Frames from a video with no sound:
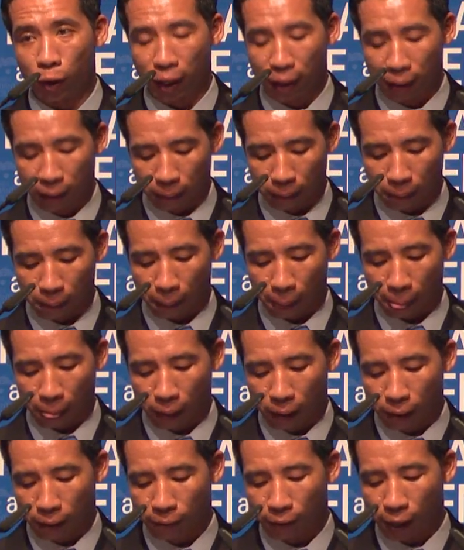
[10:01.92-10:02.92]
This was
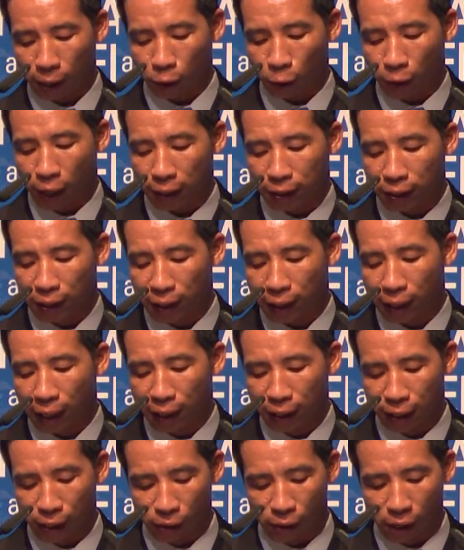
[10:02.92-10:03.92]
what inmates were
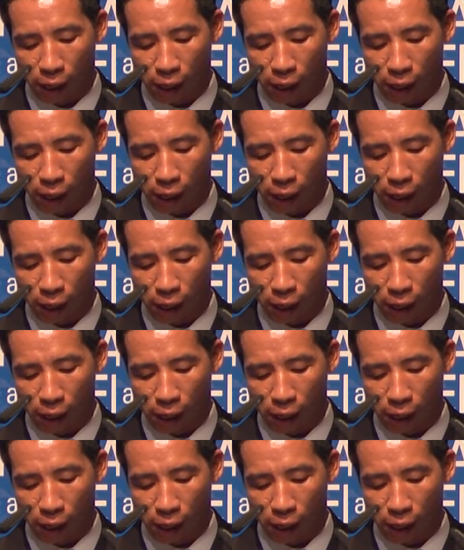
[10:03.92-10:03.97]
most